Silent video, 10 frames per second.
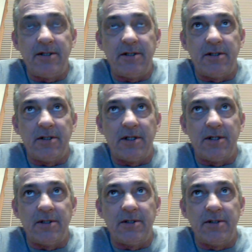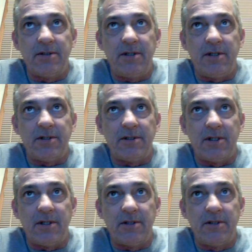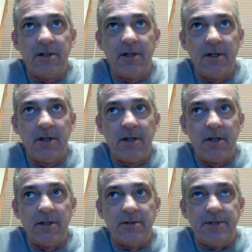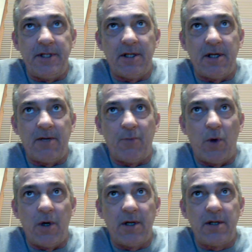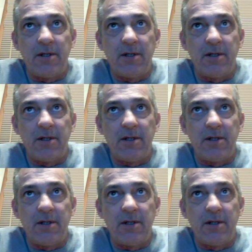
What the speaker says: in the Vietnam War.